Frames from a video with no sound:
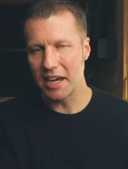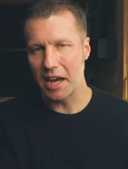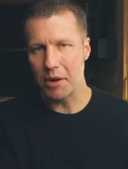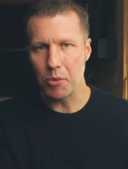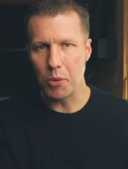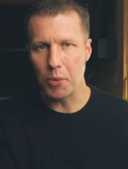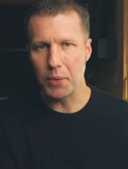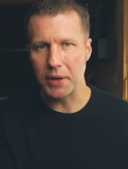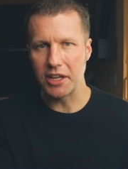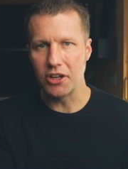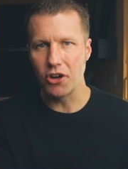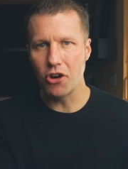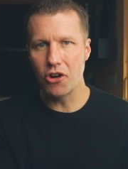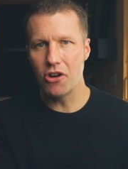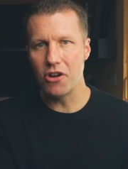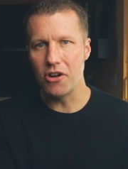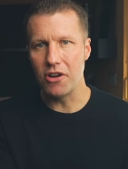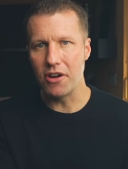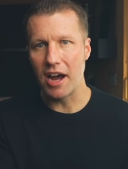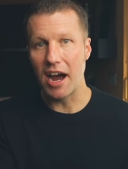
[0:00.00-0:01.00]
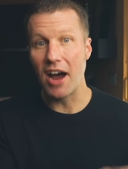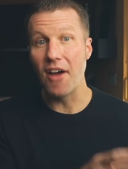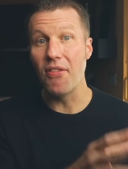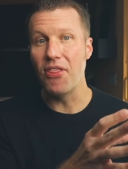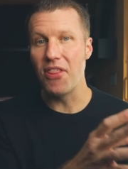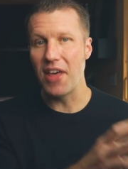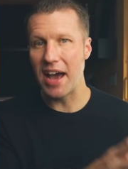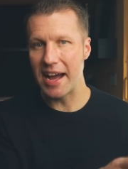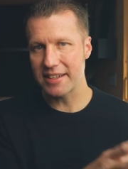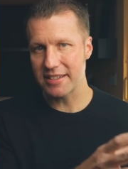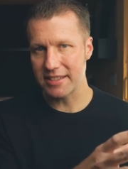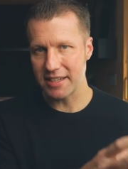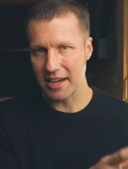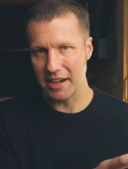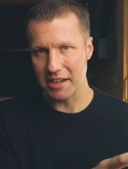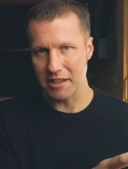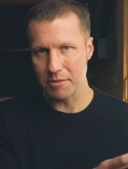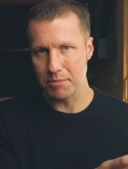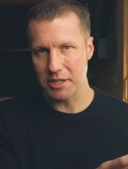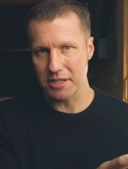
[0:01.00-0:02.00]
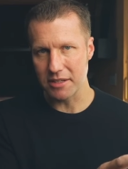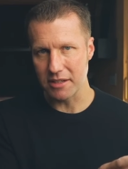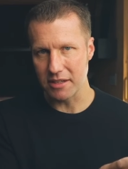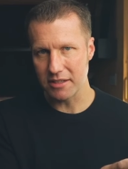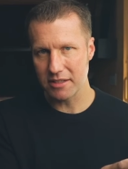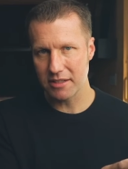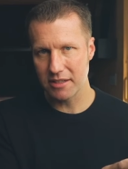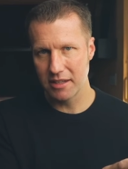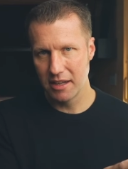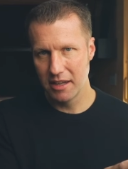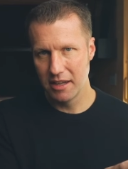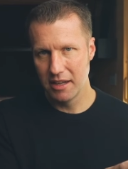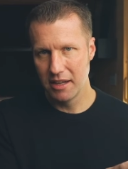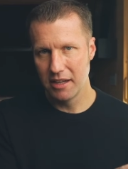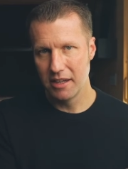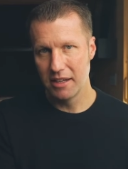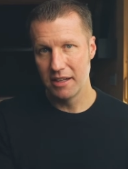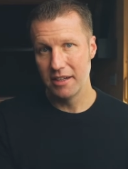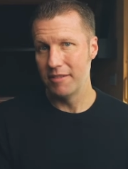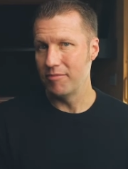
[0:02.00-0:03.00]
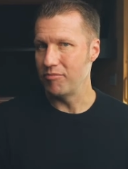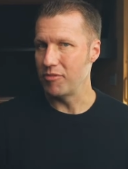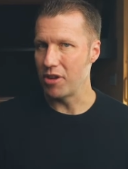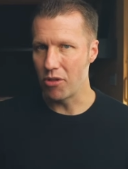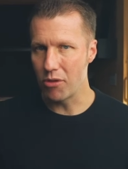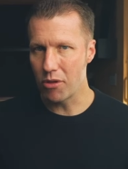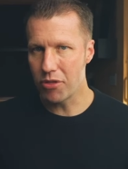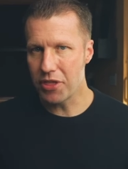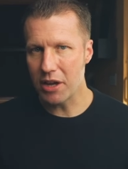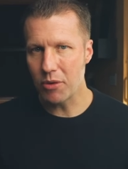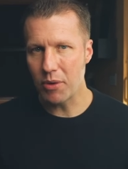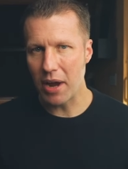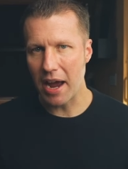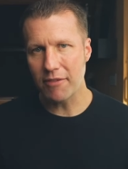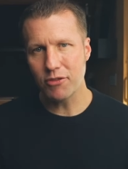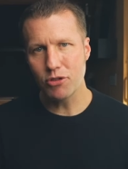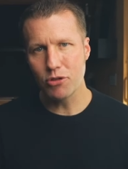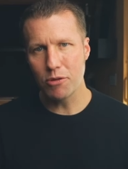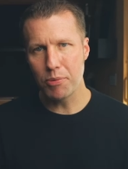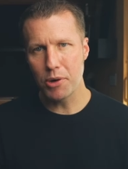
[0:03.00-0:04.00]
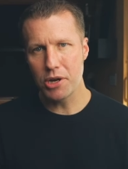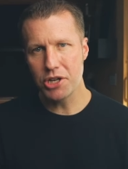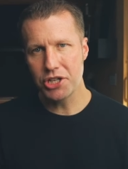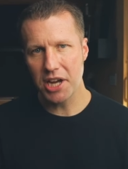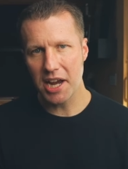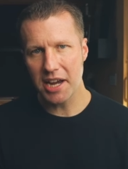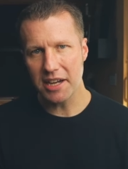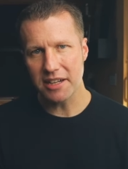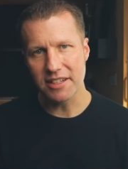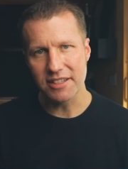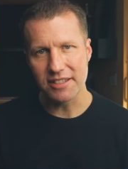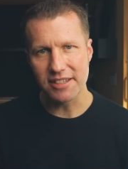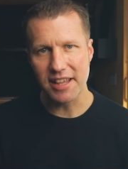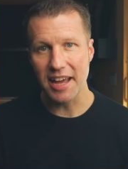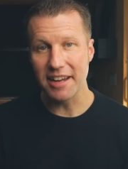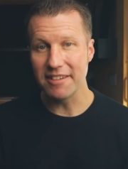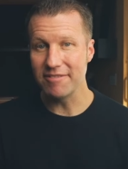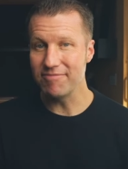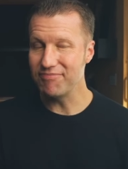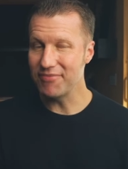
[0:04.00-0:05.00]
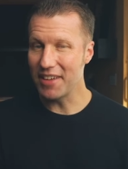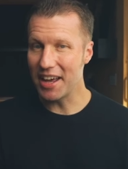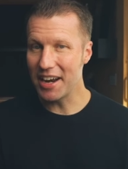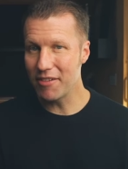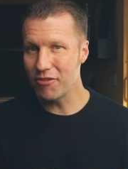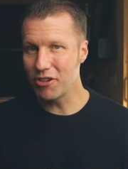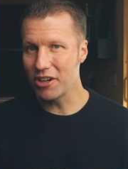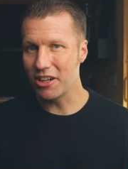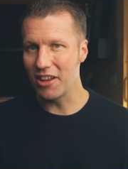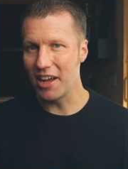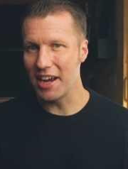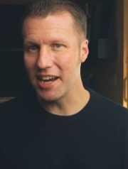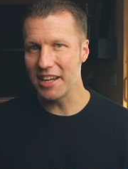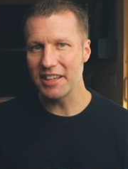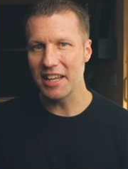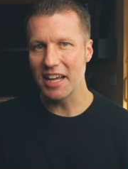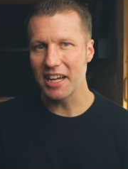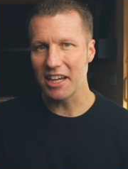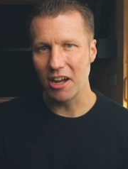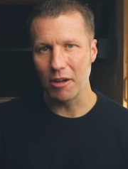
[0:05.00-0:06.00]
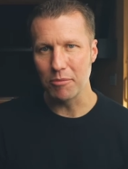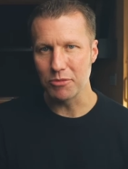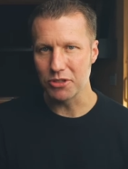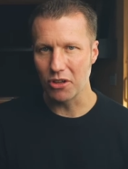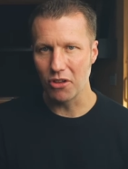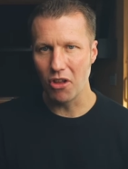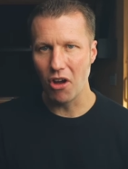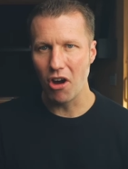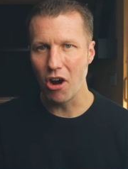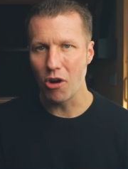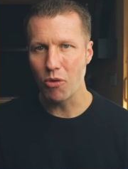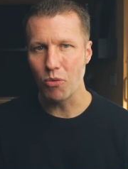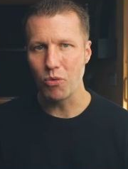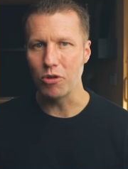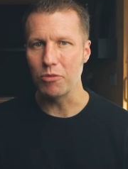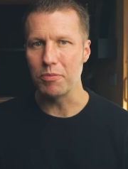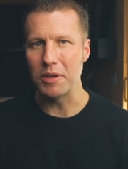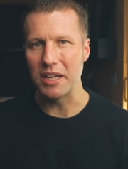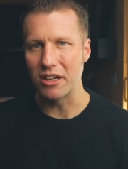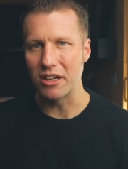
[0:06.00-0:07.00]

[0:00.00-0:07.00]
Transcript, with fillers: on what we can earn on that side of the business. The other thing we have to appreciate is that not every client that comes along will be a